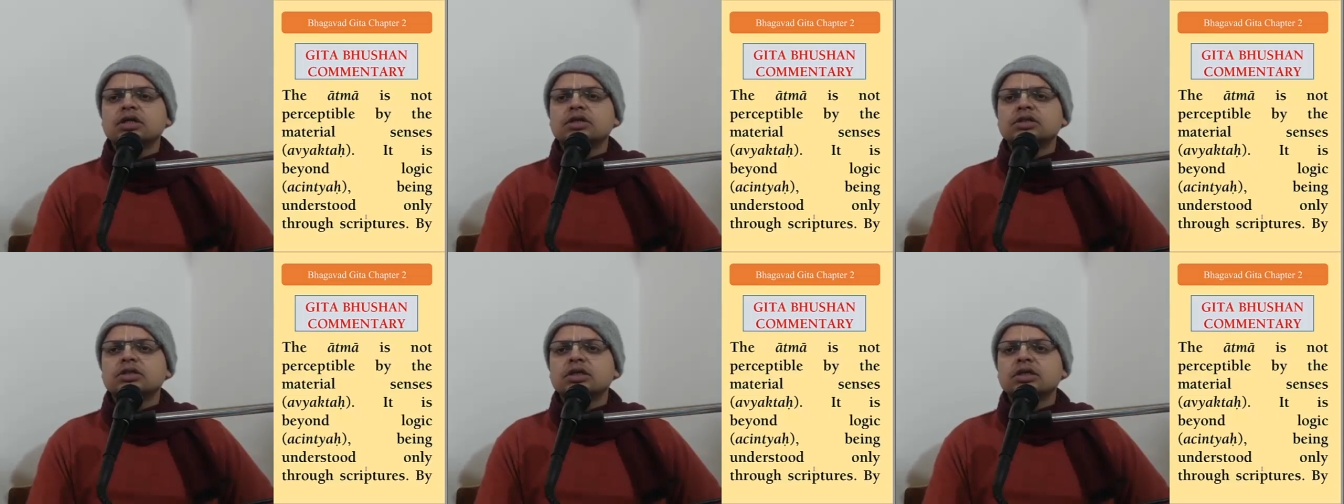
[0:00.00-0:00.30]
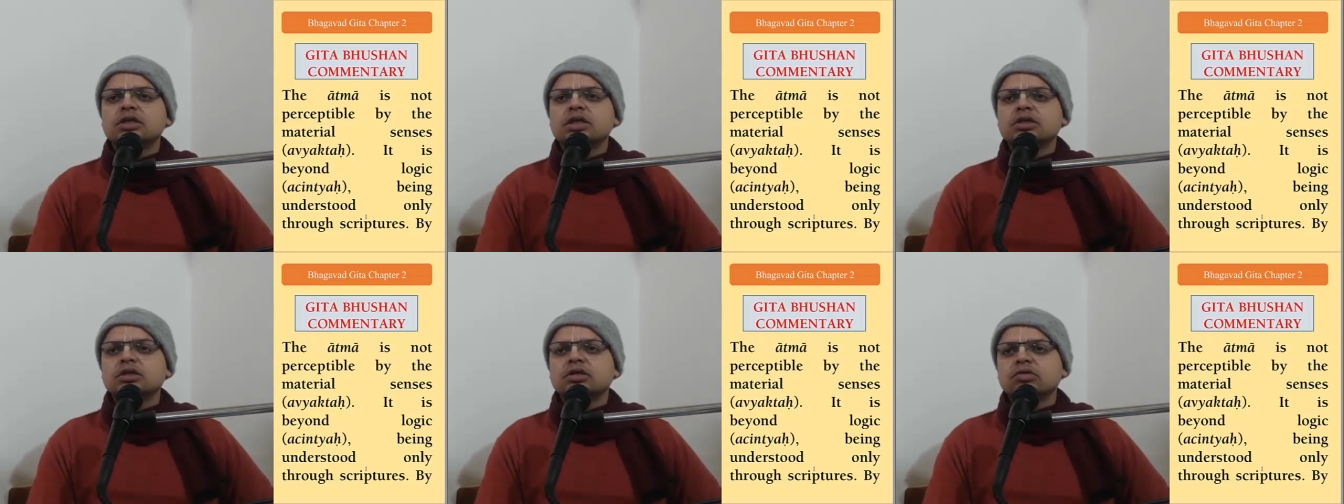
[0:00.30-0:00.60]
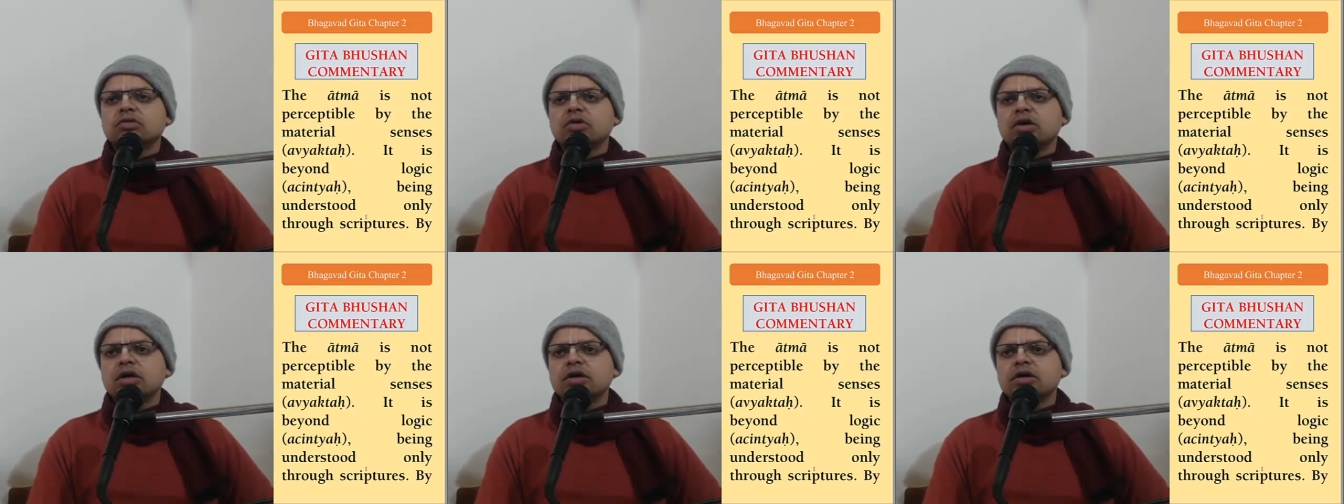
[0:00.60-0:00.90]
ascertain
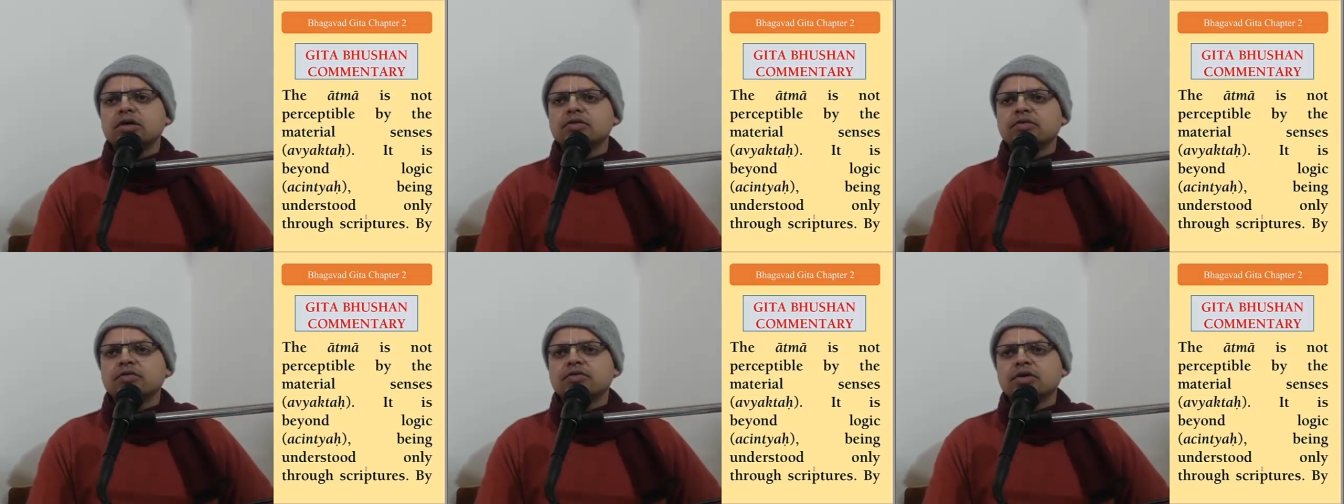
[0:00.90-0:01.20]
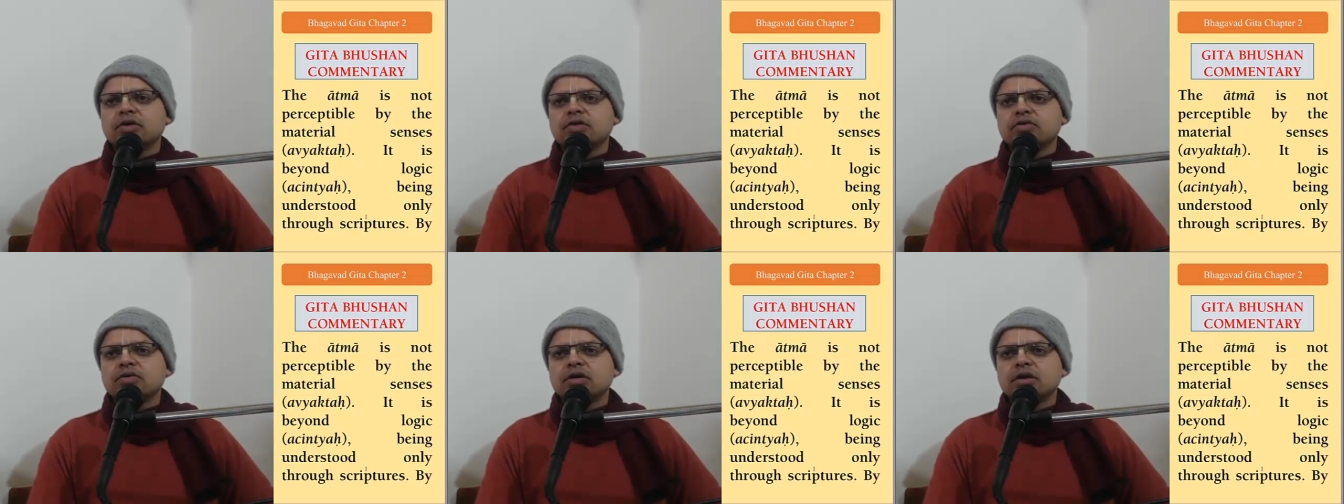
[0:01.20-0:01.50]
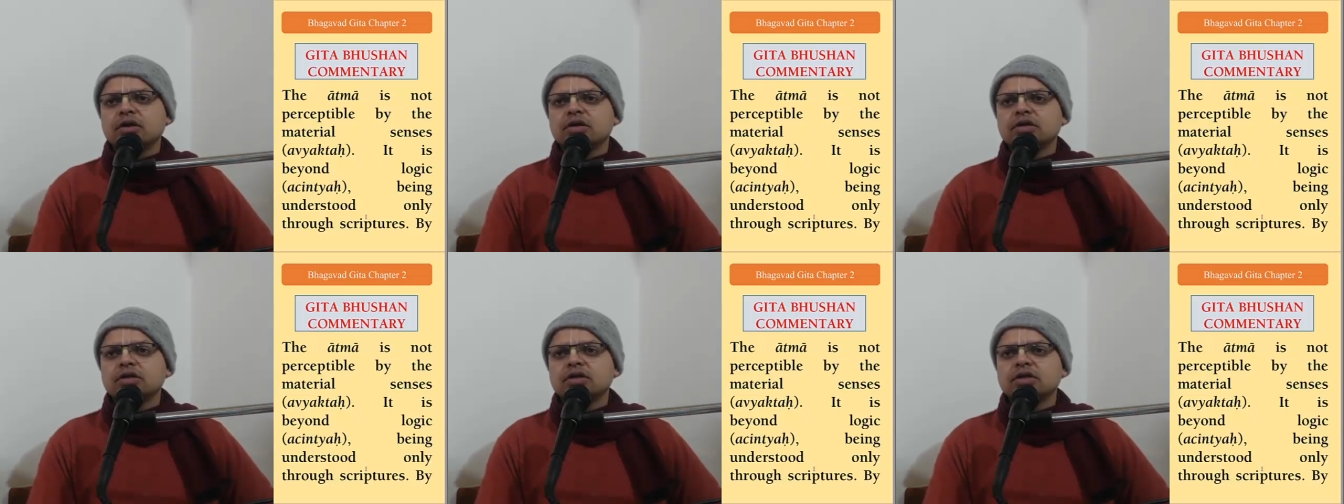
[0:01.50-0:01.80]
the qualities of
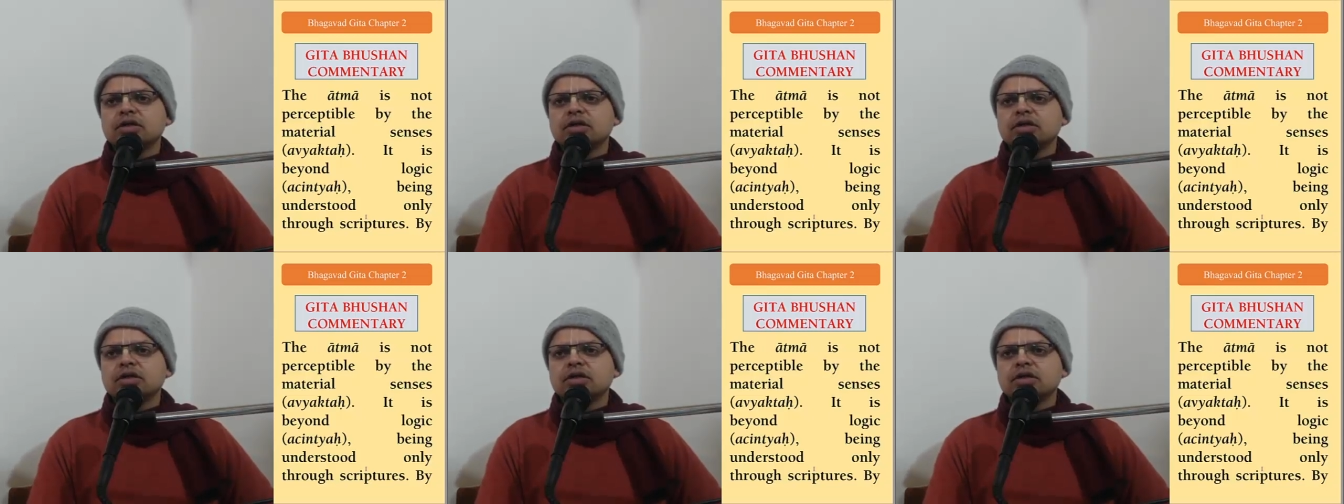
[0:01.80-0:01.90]
Krishna.